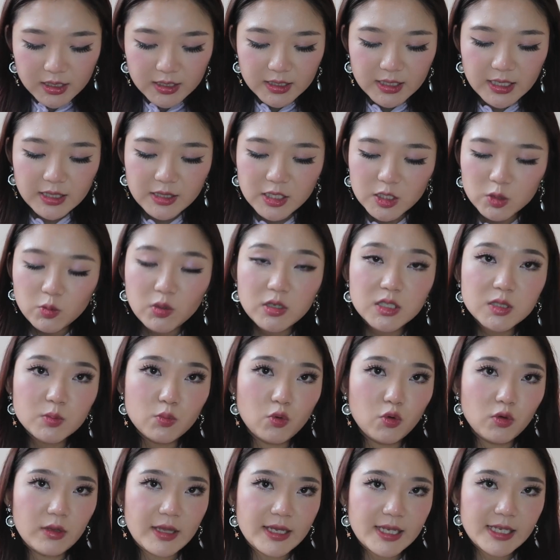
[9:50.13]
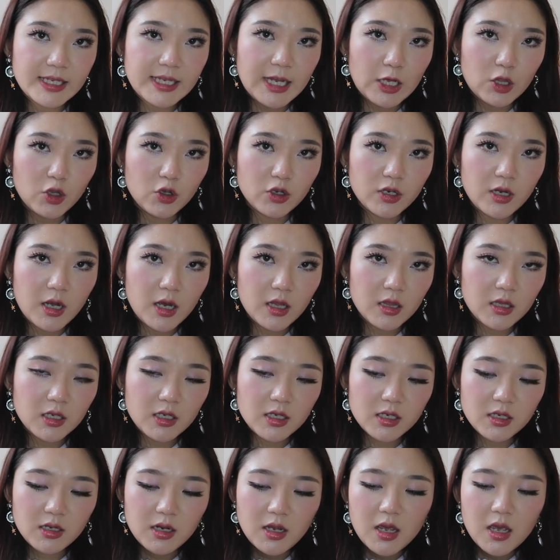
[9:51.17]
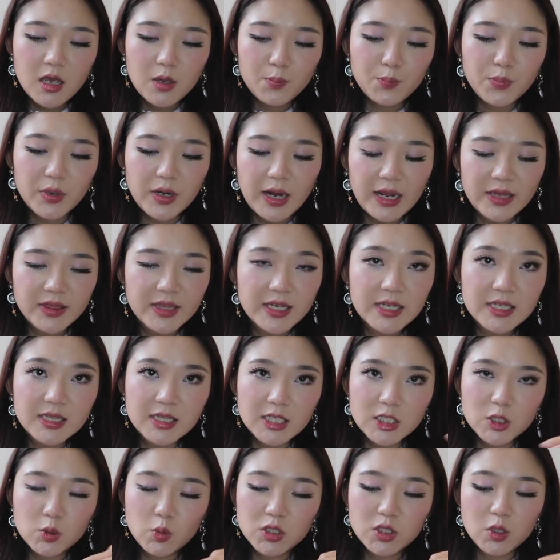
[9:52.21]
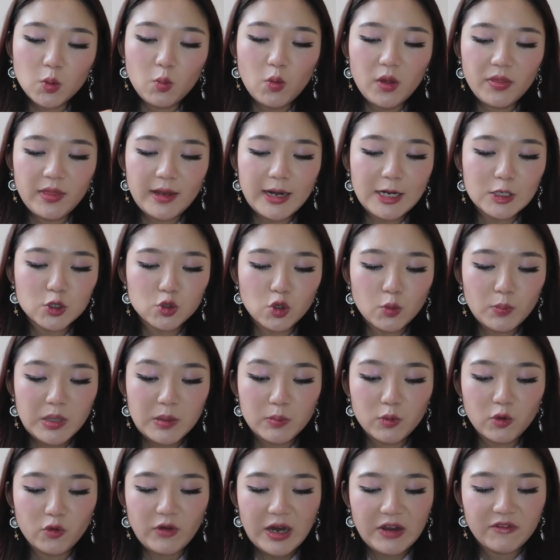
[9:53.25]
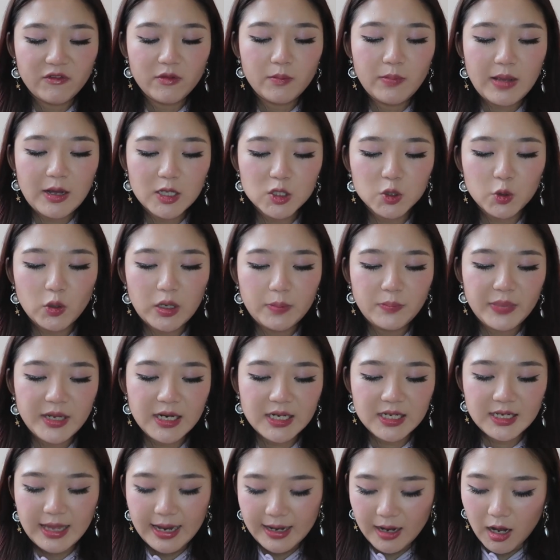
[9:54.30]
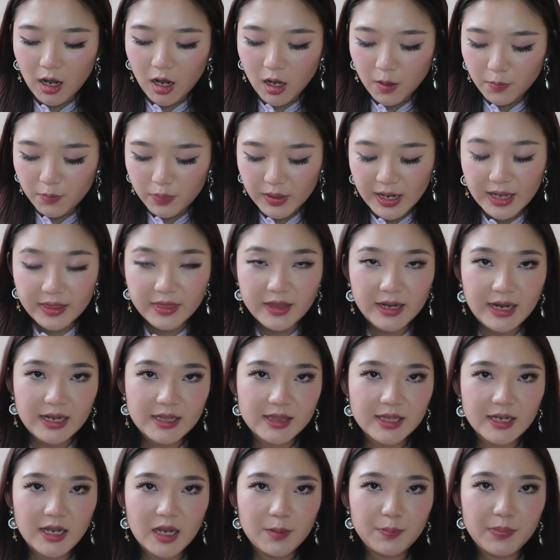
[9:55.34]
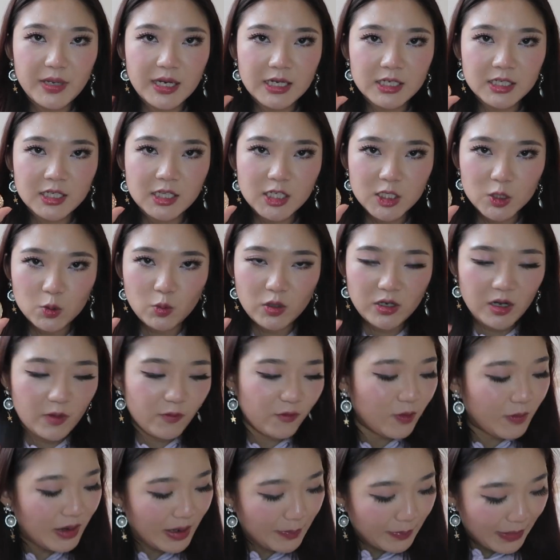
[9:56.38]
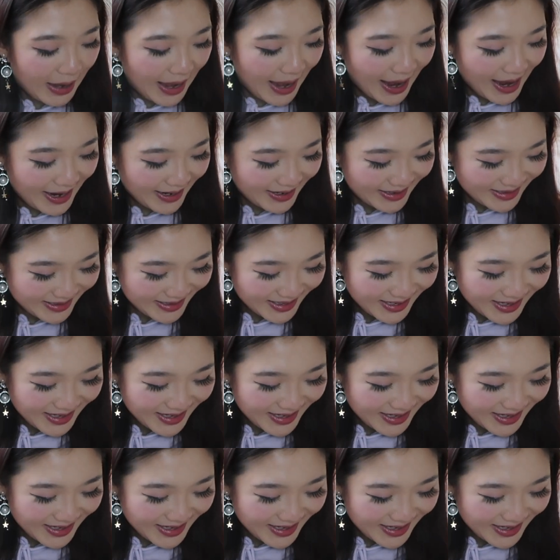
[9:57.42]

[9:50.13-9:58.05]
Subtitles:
Yeah, this one's more like yellow colored, but I think this was the one that I saw people rave about, so I picked that up, and then I think I picked this one up for my bag